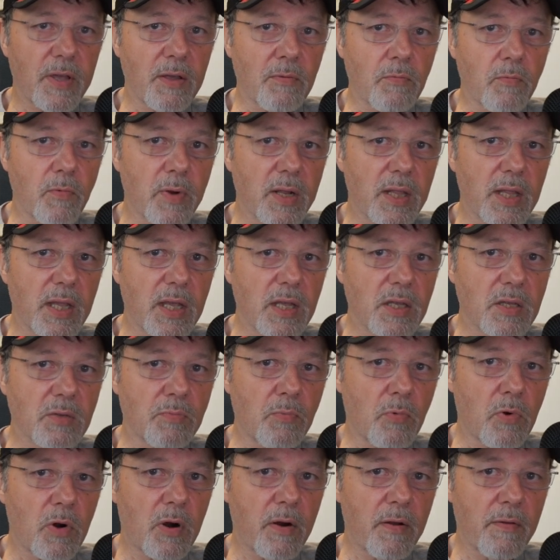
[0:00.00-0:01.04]
it really is
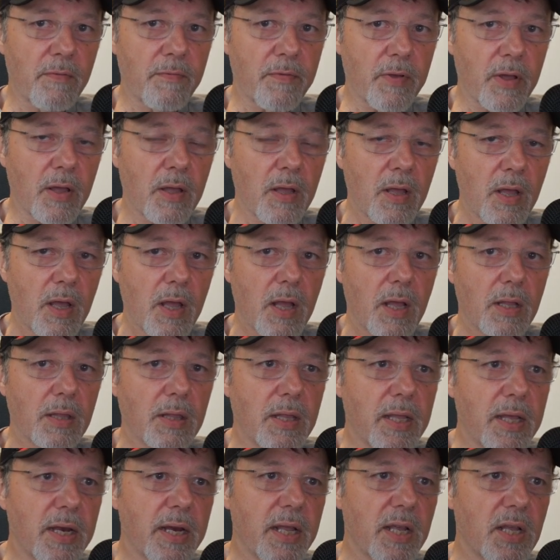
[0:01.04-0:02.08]
more of a
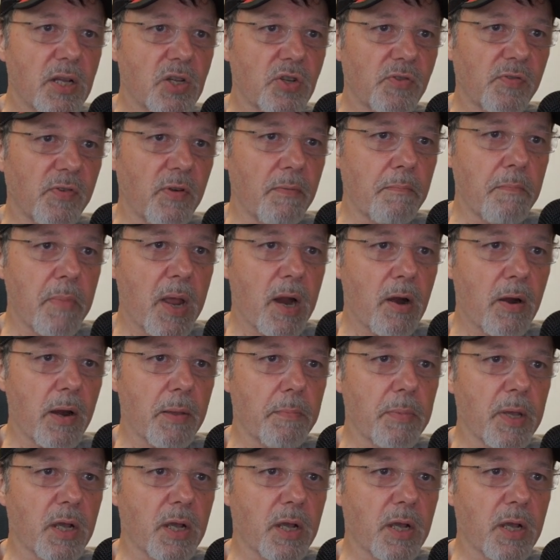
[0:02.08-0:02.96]
lineage from Mary,